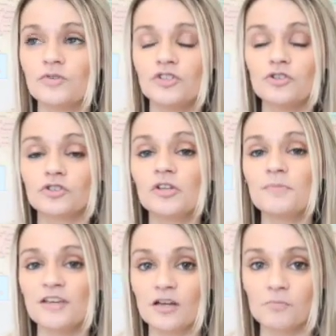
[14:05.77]
usually
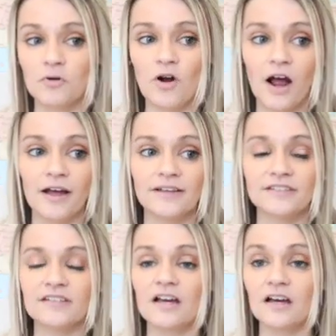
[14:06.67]
be comprised